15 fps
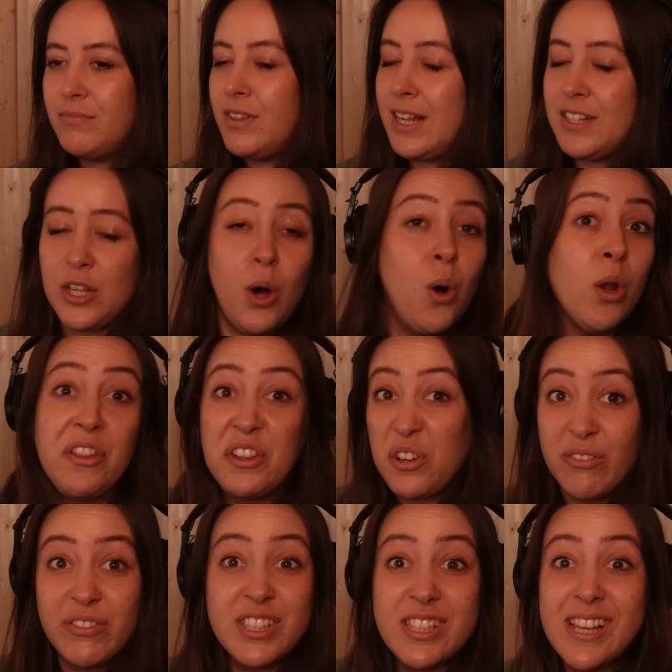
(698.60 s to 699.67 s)
a whole other
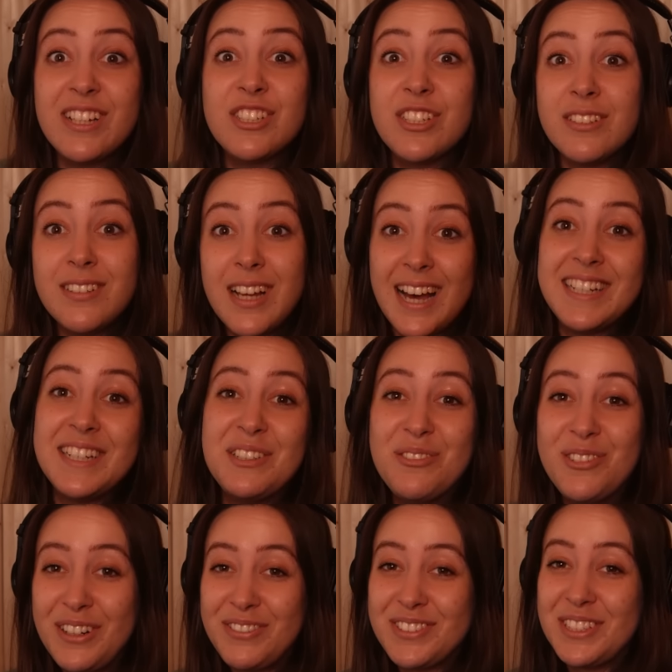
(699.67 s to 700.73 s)
conversation, adding
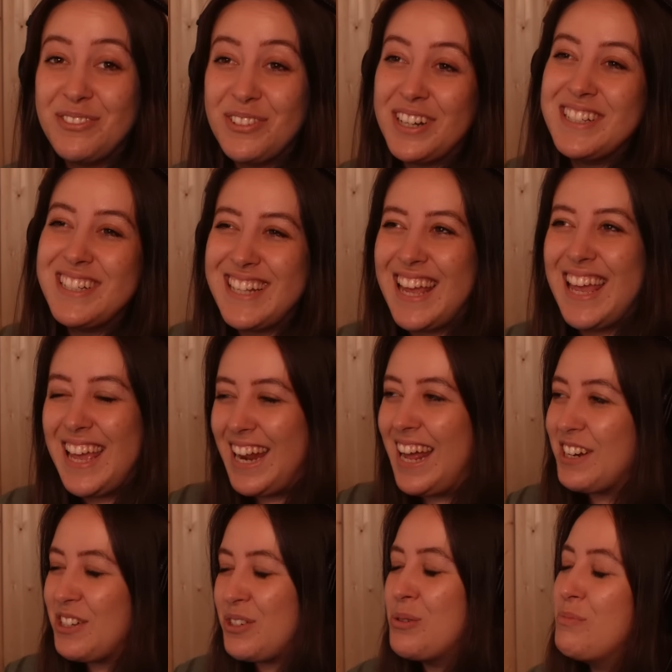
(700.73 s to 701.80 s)
riffs and runs in
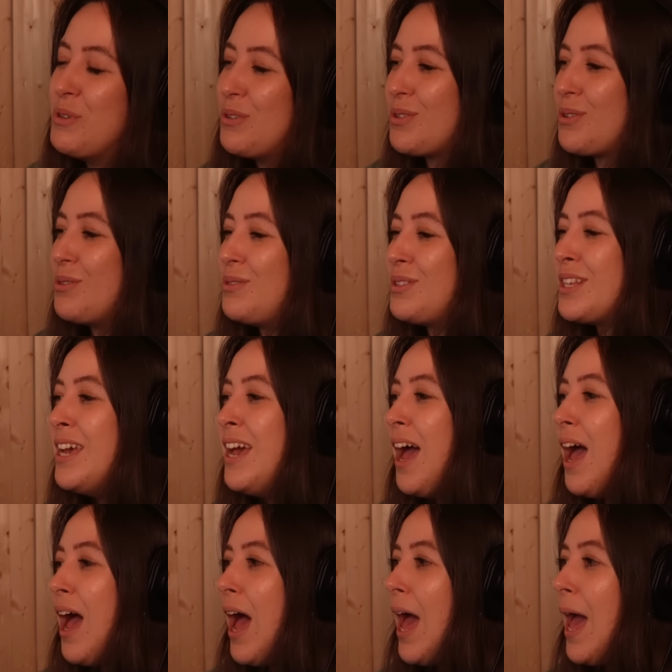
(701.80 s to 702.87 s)
actual musicals.
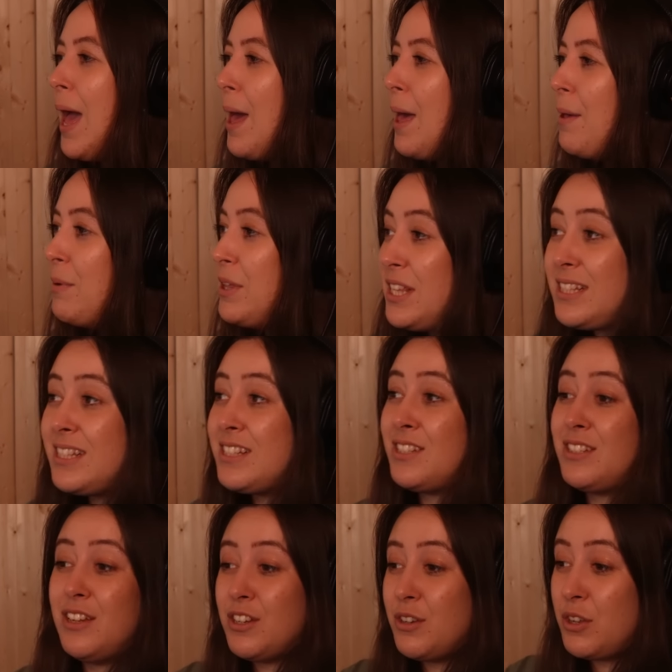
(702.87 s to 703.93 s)
But this is
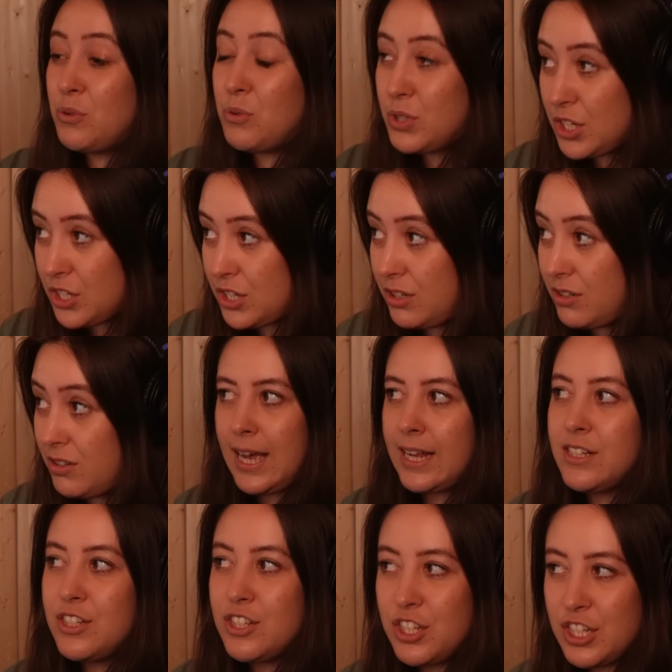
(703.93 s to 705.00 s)
an audition,
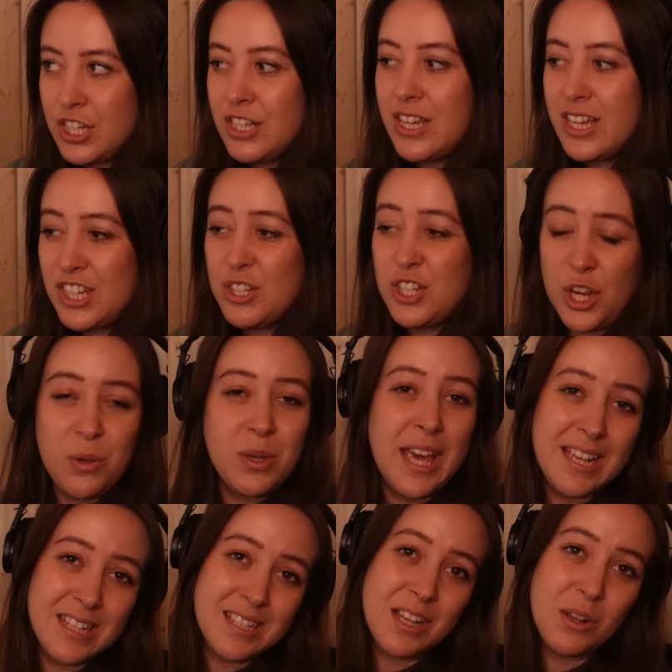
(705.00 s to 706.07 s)
and she is
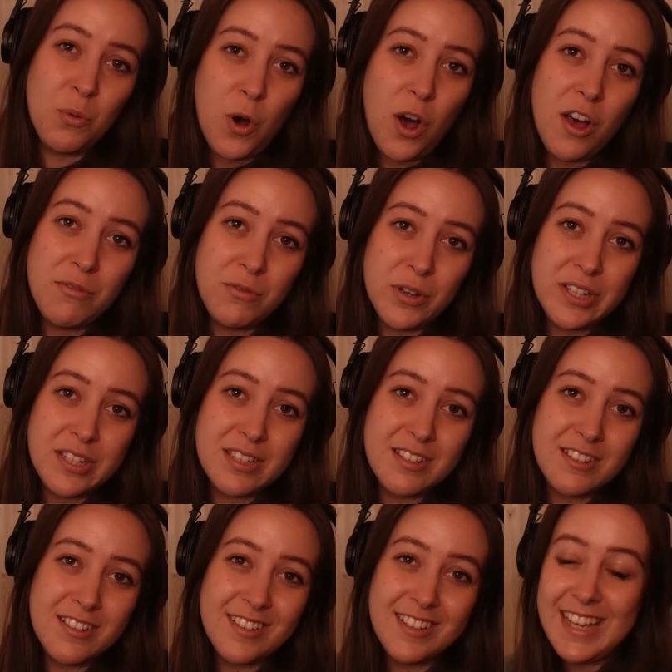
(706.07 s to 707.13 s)
showcasing what her
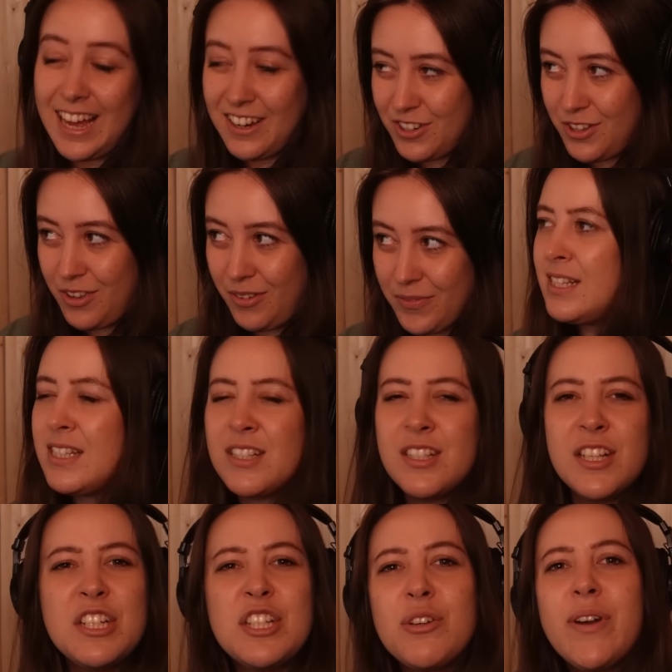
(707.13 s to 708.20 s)
voice can do. This is
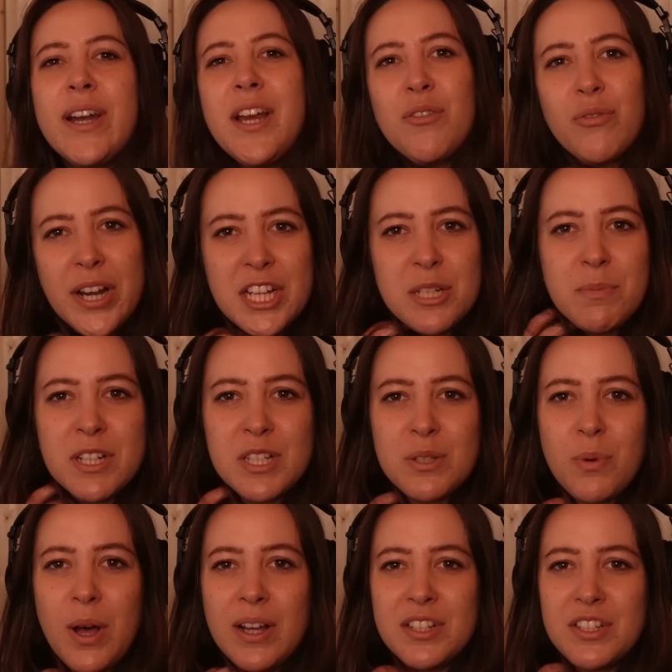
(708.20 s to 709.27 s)
such a great arrangement
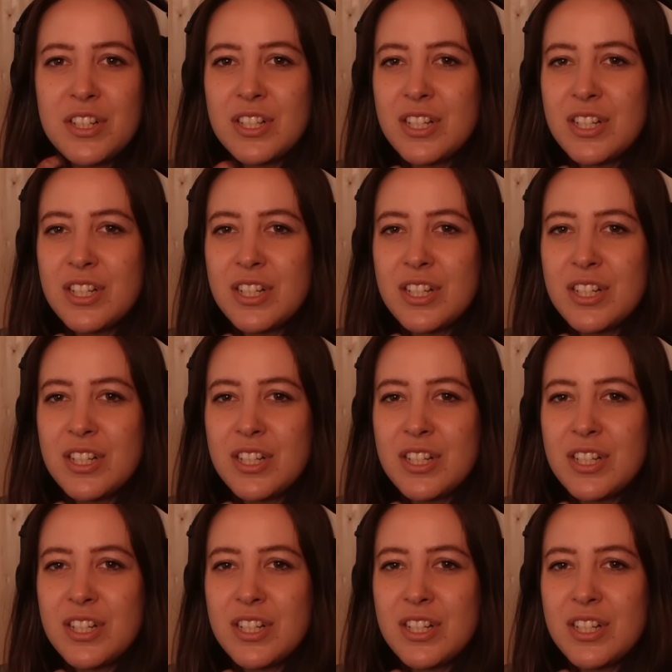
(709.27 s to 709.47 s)
as well. I